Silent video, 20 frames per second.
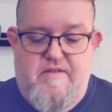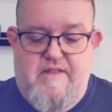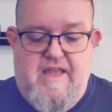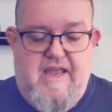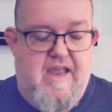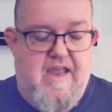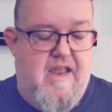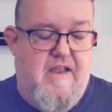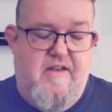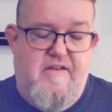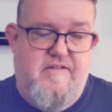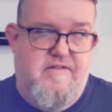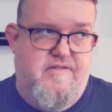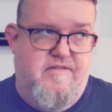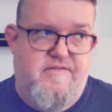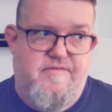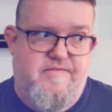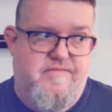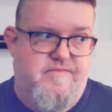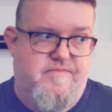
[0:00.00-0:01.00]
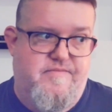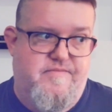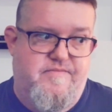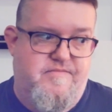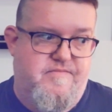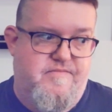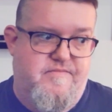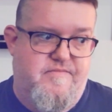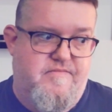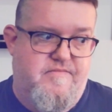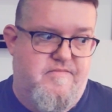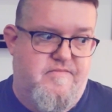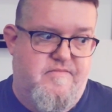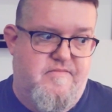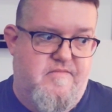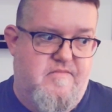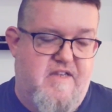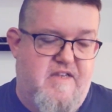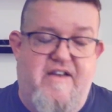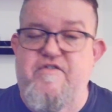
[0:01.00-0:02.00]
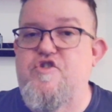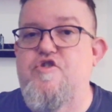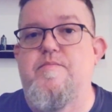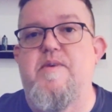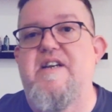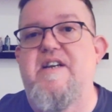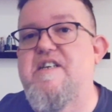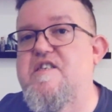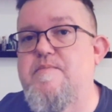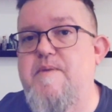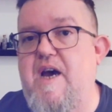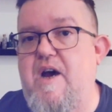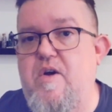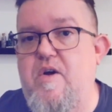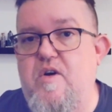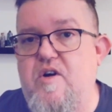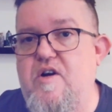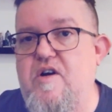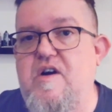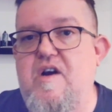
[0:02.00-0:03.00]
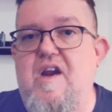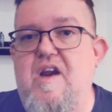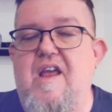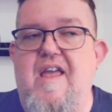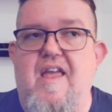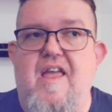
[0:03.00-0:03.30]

They have tremendous power.